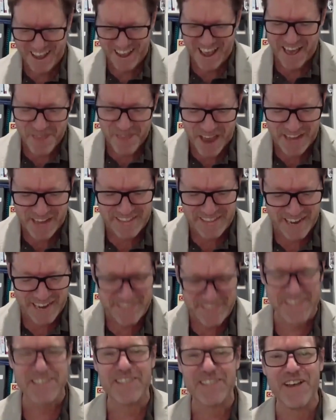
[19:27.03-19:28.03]
that
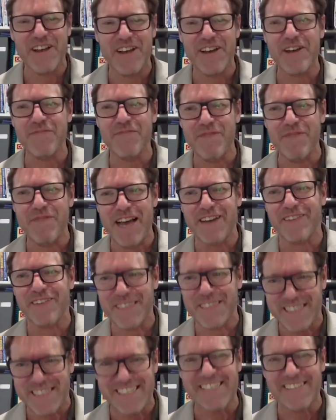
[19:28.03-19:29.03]
takes a certain amount of
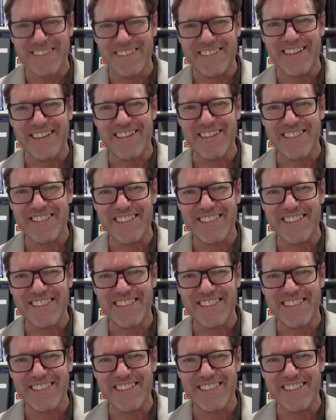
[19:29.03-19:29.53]
skill, don't you